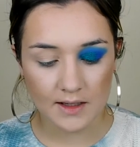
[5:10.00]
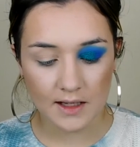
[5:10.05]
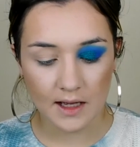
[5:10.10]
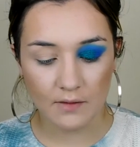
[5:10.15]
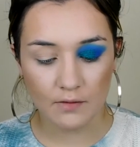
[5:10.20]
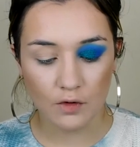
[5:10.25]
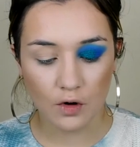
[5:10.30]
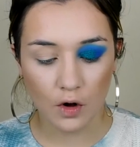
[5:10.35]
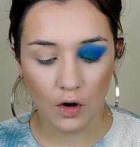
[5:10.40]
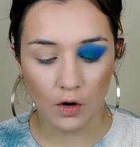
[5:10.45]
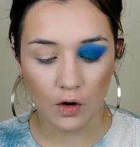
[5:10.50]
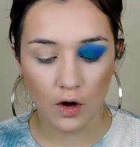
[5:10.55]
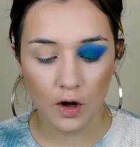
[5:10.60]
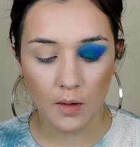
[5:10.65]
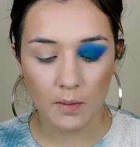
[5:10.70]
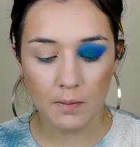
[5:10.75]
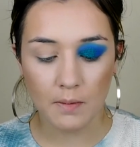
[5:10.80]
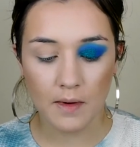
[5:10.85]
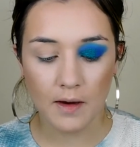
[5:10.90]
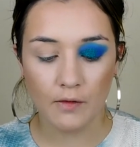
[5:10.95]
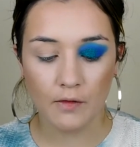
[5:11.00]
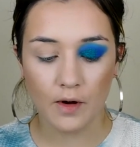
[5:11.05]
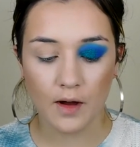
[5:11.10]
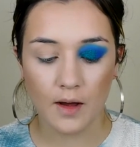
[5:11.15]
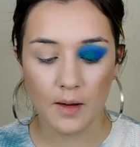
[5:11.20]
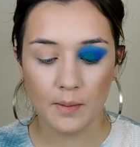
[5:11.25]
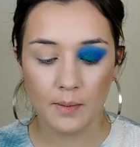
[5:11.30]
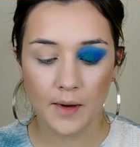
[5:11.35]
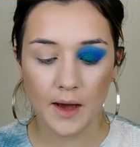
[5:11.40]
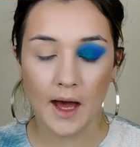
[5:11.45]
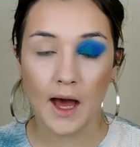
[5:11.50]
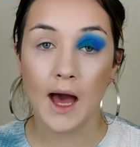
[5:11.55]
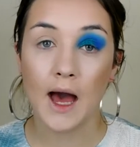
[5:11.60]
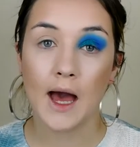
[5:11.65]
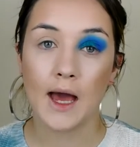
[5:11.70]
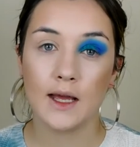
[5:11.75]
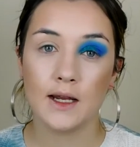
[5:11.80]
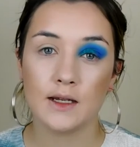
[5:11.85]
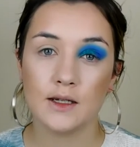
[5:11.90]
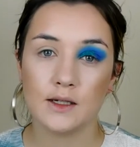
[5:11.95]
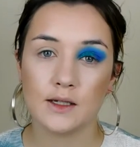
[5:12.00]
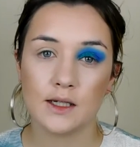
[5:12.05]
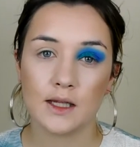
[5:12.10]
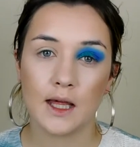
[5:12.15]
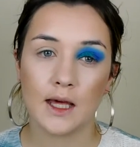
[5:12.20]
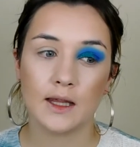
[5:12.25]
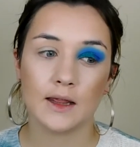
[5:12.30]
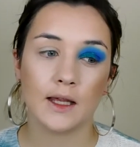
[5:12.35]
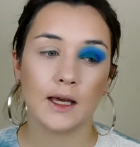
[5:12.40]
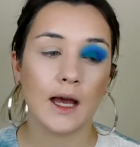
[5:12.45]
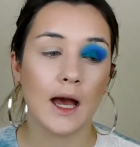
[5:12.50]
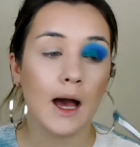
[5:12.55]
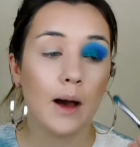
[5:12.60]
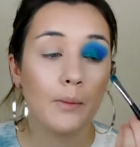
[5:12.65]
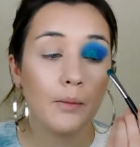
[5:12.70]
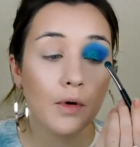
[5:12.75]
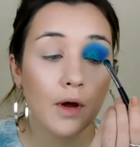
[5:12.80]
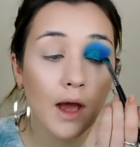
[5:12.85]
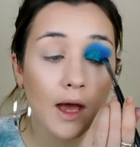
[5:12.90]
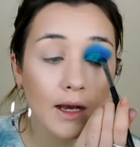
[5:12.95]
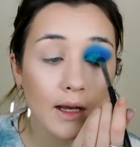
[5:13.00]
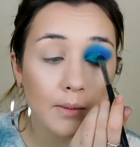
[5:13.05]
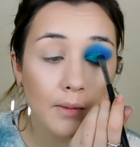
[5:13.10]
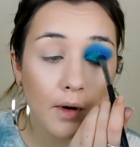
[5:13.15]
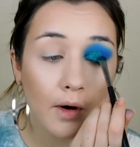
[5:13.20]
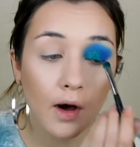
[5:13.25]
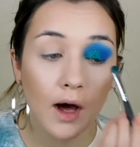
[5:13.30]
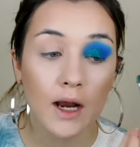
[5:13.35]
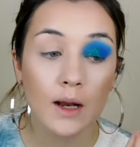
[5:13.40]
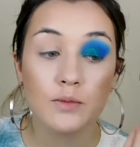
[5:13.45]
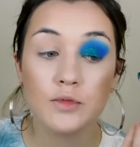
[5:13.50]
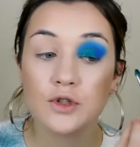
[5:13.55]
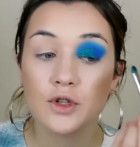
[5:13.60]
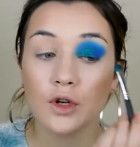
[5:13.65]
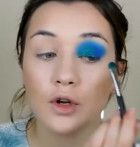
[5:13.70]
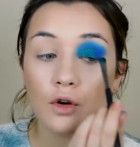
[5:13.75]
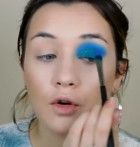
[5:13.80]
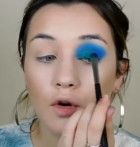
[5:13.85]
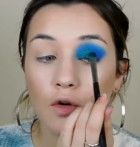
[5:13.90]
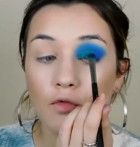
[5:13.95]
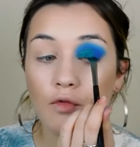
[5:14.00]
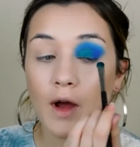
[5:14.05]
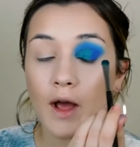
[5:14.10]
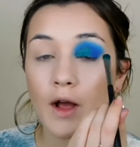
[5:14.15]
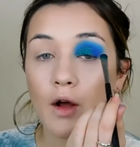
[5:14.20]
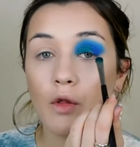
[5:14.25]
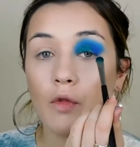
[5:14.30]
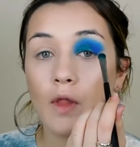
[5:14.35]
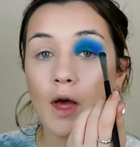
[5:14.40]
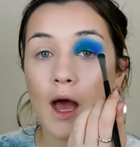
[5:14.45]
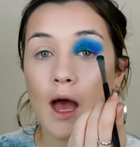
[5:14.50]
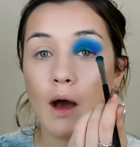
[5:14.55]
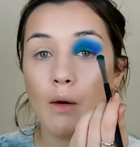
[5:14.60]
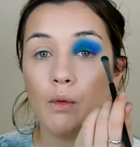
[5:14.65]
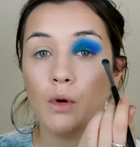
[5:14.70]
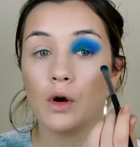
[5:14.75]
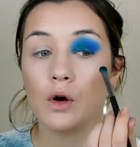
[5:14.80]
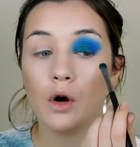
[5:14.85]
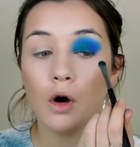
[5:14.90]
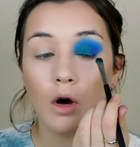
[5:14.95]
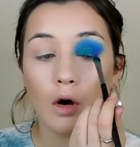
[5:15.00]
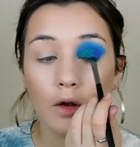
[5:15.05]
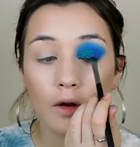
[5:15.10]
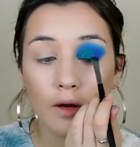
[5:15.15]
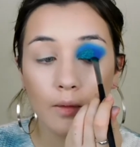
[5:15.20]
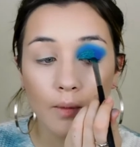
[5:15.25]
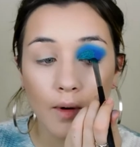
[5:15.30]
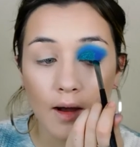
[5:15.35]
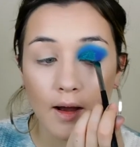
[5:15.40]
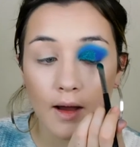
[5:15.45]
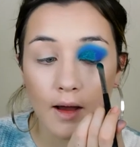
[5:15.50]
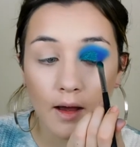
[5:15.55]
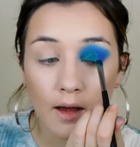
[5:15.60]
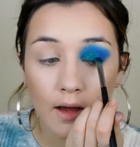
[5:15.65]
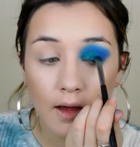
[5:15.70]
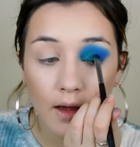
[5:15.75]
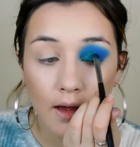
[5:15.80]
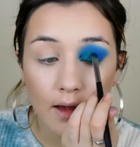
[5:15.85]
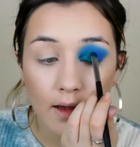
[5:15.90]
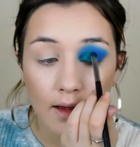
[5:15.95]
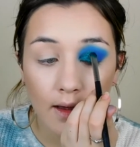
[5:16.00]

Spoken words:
they said I've not got a mirror behind like the camera anymore, and I'm just gonna go right on the outer corner where